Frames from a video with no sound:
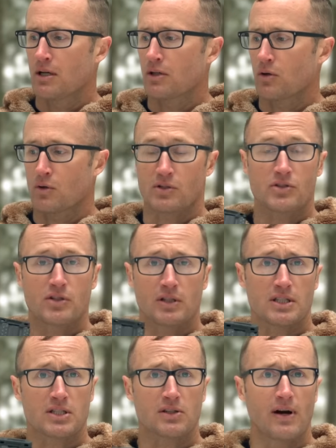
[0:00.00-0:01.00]
Of course, you
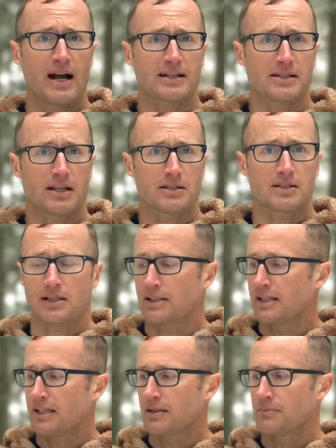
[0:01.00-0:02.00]
can still access to
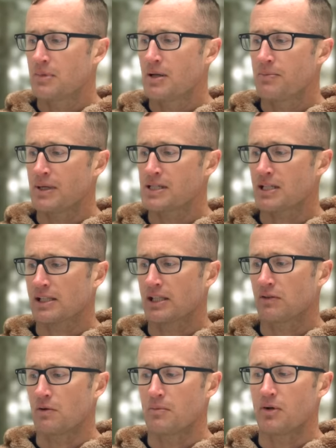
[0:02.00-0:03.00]
clean them. Basically,
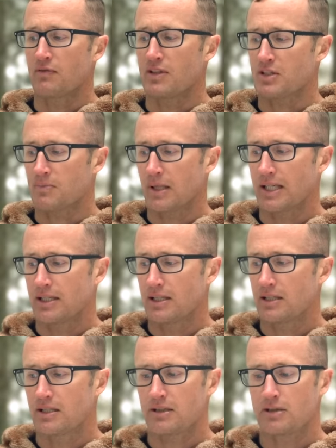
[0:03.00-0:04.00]
you remove this plate
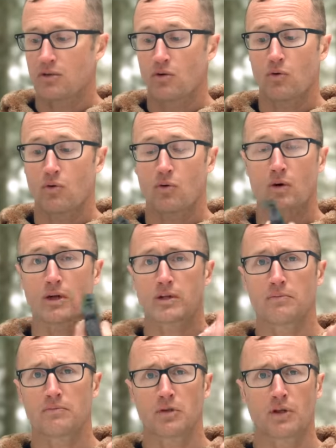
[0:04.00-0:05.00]
here, or
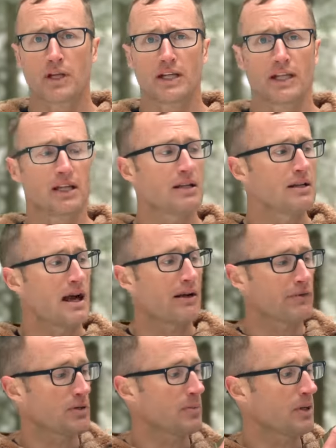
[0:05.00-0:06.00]
you can get
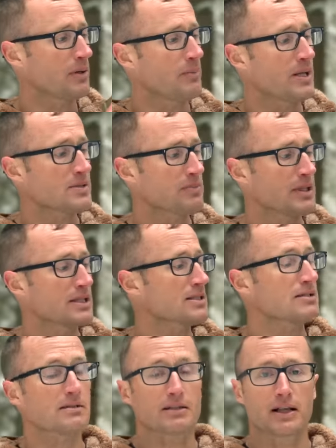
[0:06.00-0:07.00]
aftermarket base
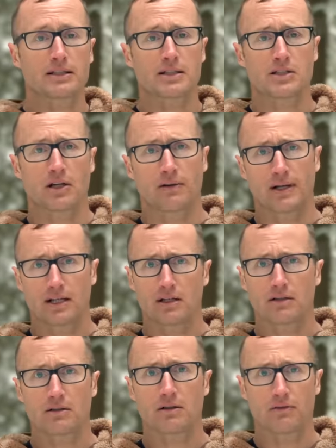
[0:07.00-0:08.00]
plates like this guy right
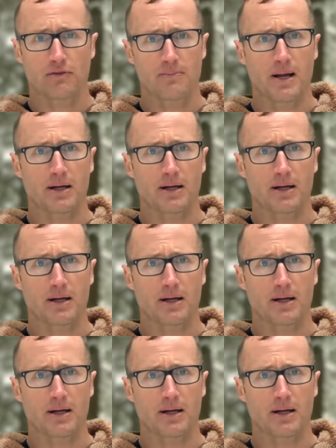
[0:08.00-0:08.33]
here from